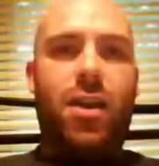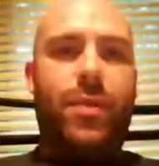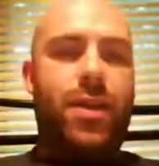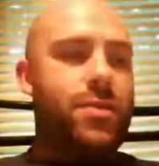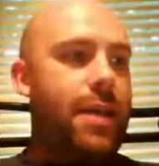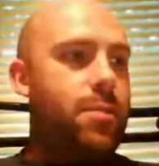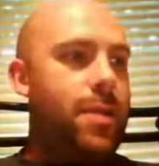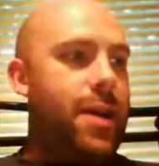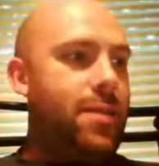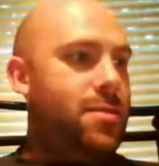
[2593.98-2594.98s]
it'll be a good game
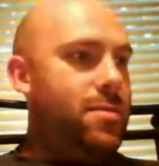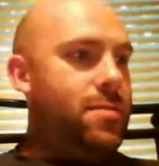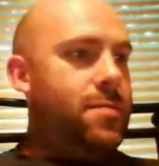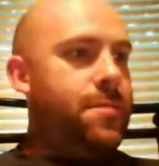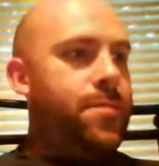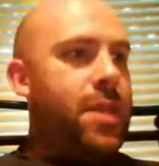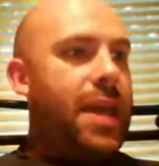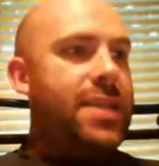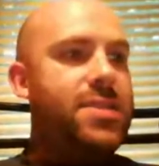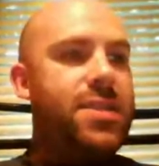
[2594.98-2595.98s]
to play.
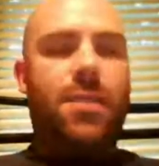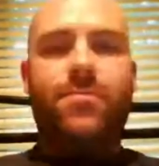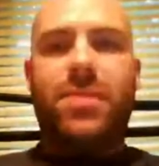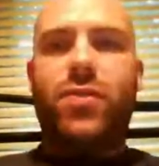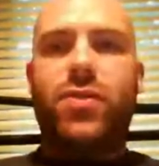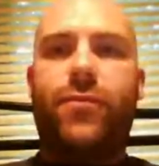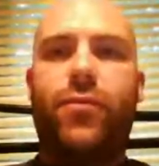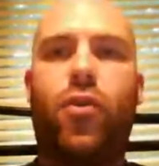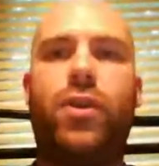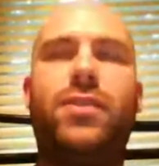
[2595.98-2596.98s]
It's
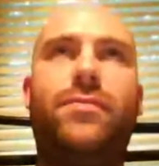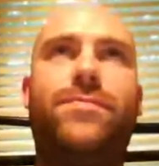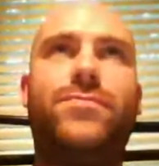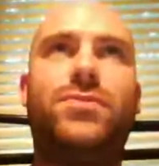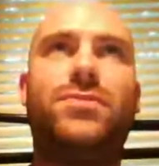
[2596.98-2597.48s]
they've kind of